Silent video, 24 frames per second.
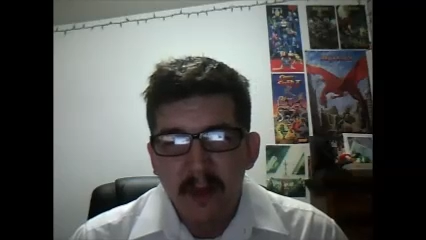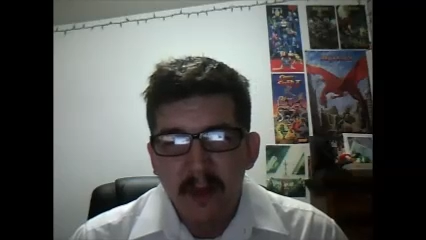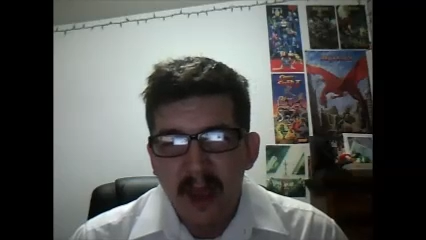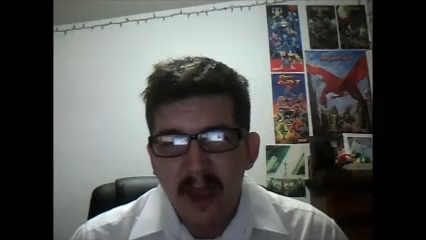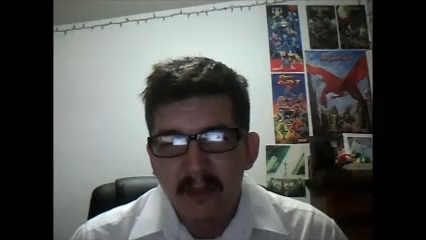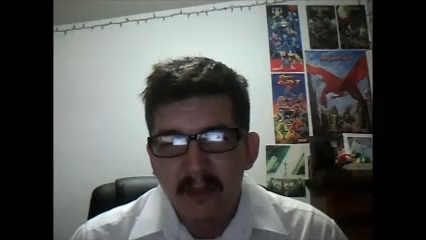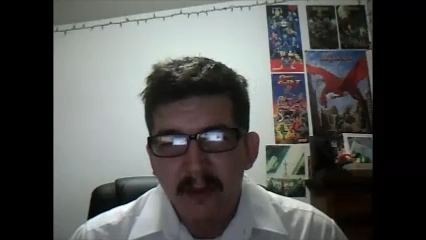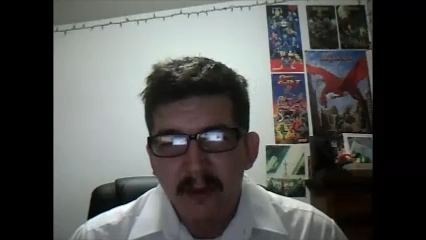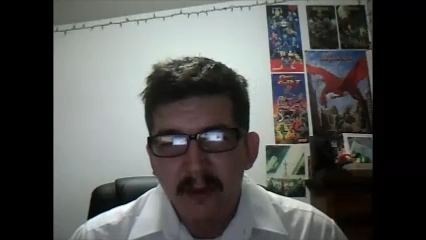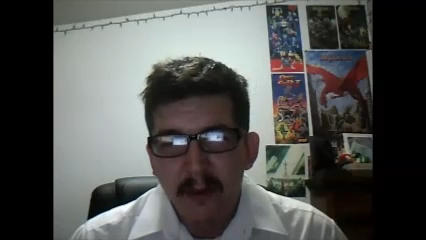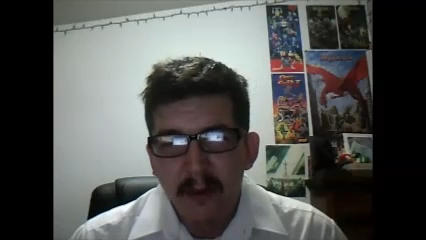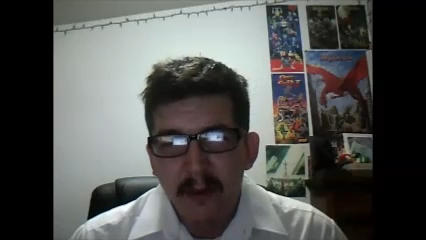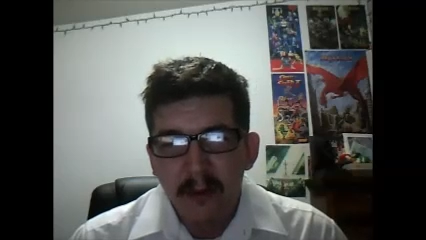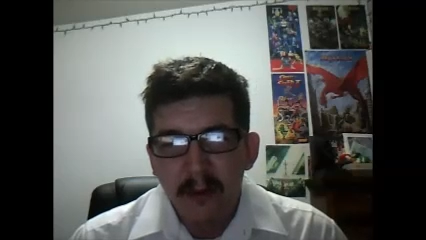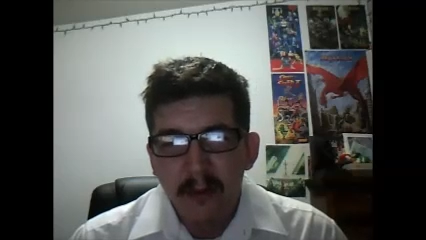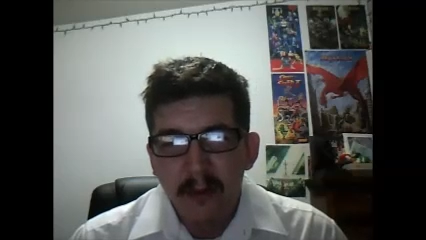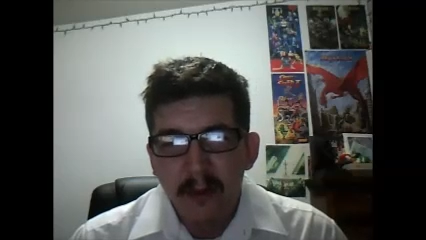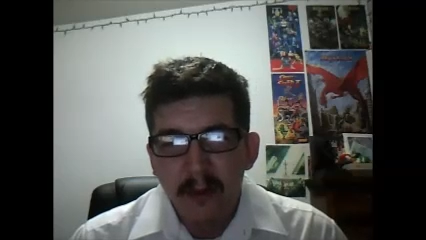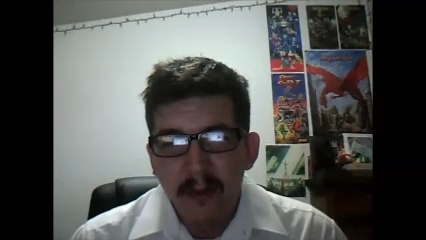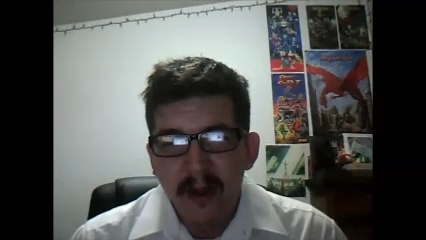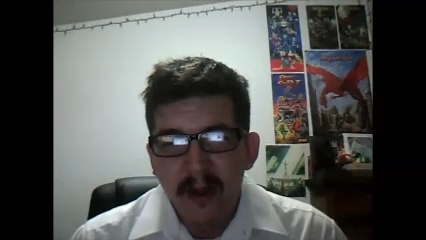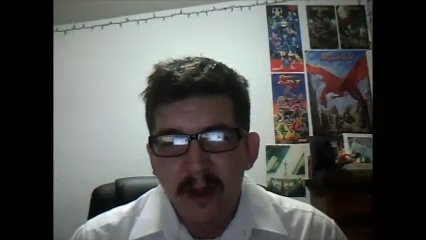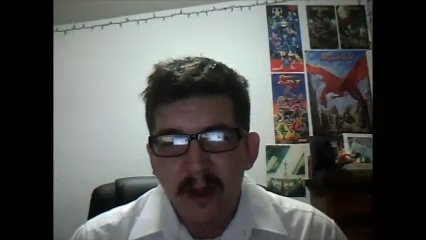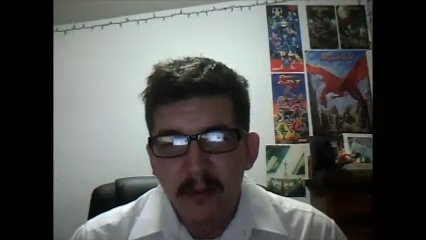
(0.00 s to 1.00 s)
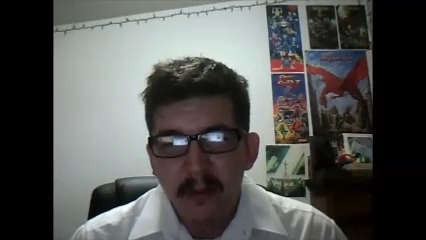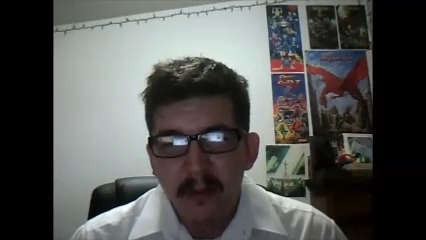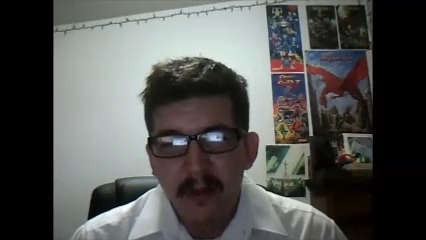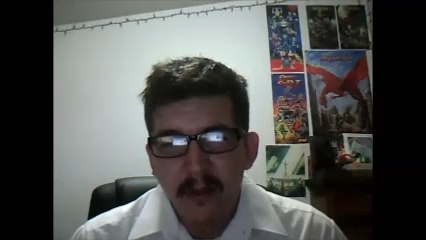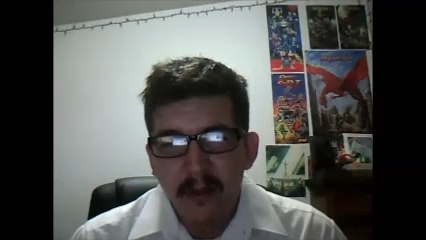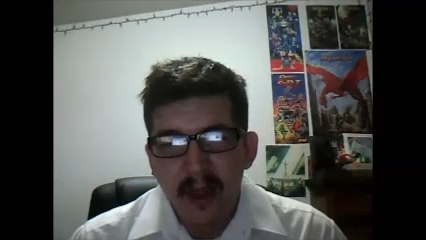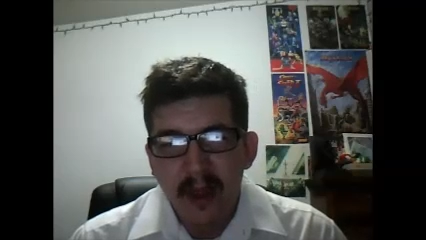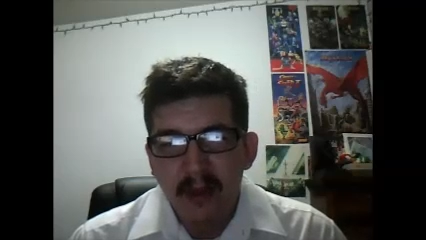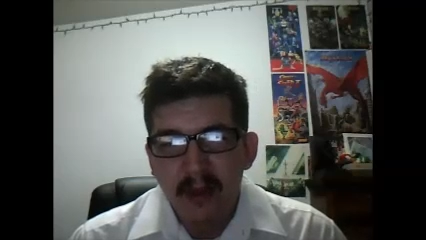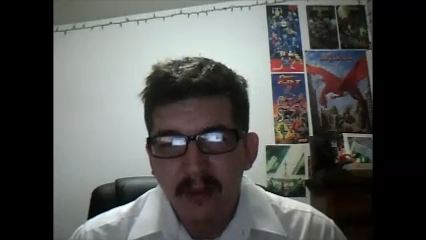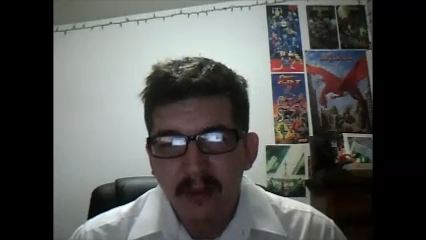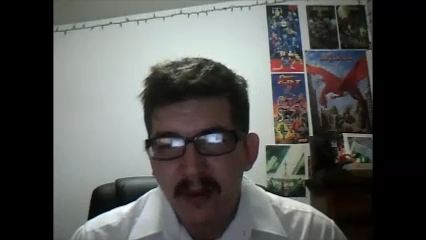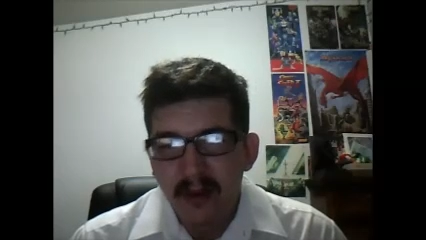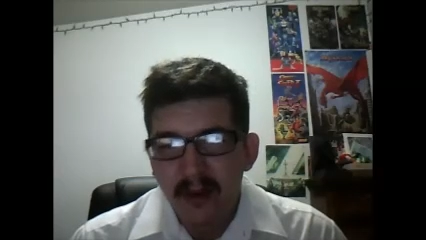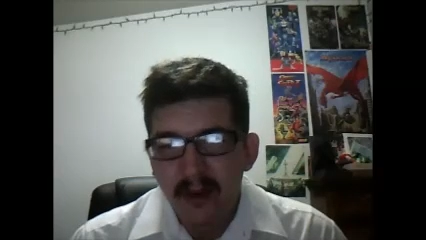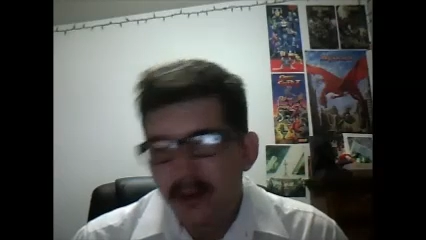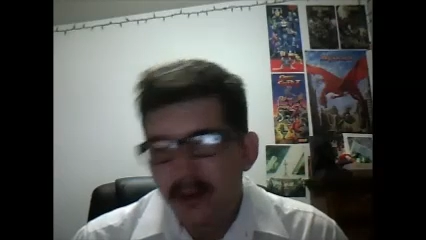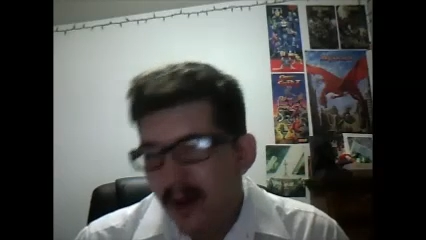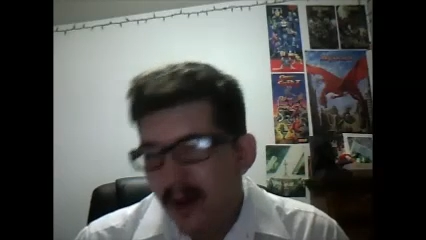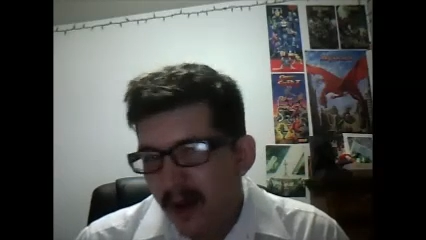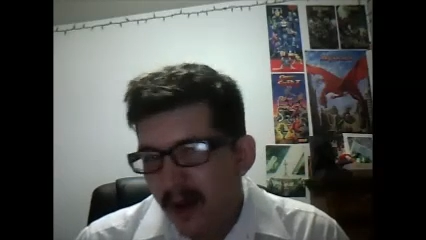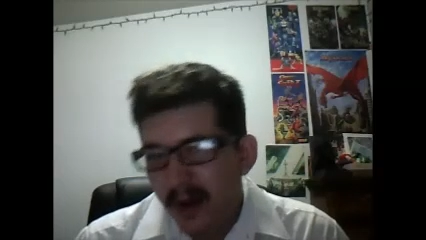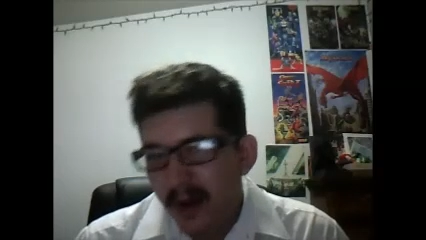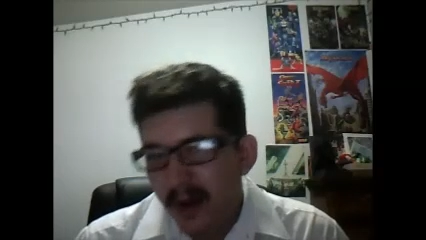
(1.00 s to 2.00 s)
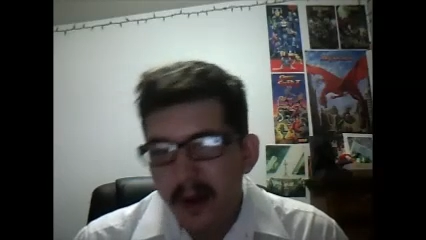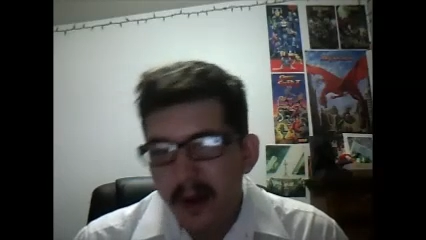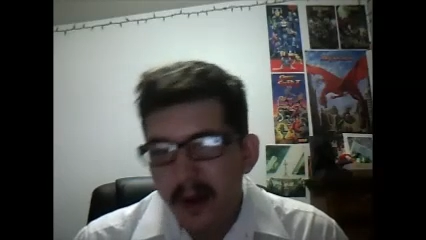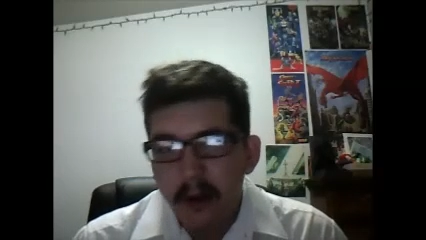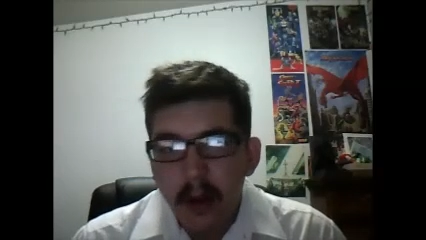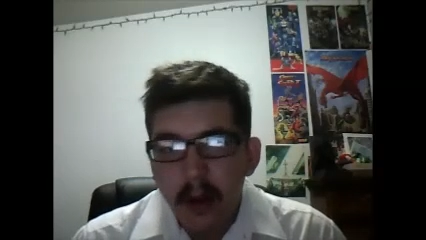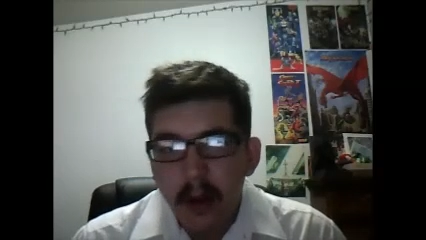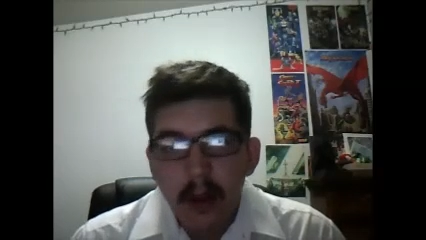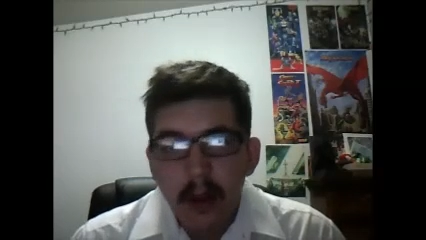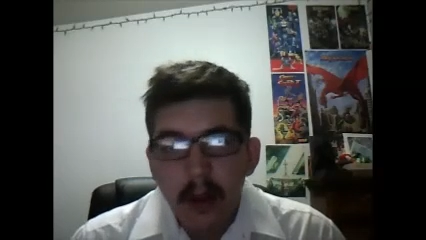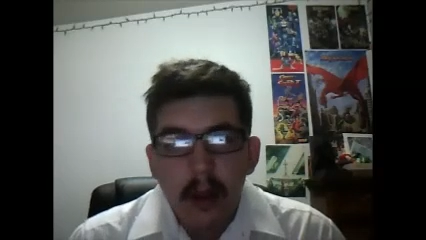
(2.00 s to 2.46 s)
5-year-old when it comes to actually drawing.